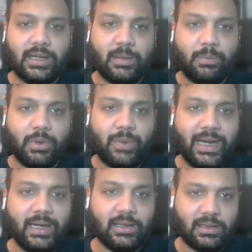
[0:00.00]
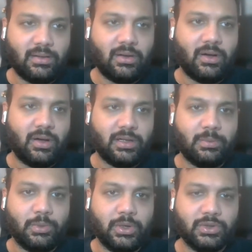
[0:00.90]
provider or the
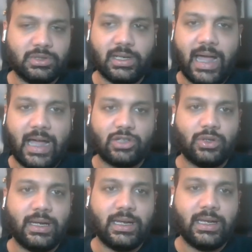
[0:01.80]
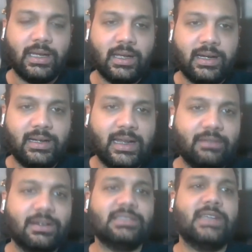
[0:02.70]
producer actually
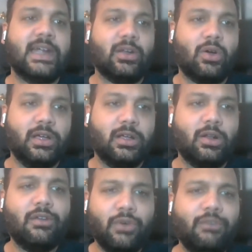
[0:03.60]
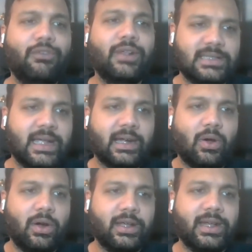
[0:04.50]
delivers that order or fulfills that
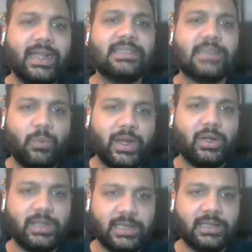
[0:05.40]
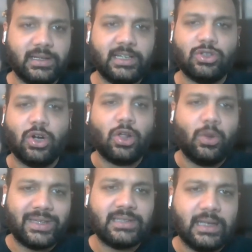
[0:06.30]
order in some way or the other. It's not
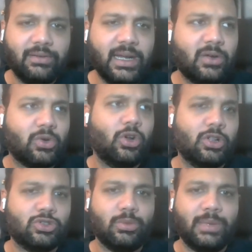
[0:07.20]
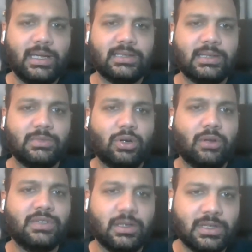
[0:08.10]
always delivery. It could also be some sort
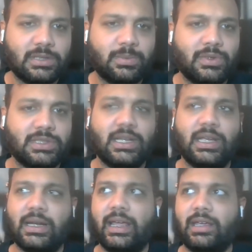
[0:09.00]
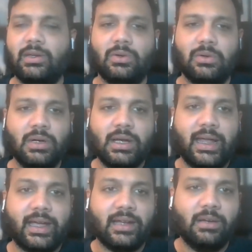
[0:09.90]
of service provisioning, like,
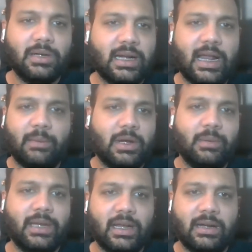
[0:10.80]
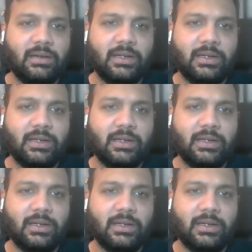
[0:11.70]
like an urban club coming and,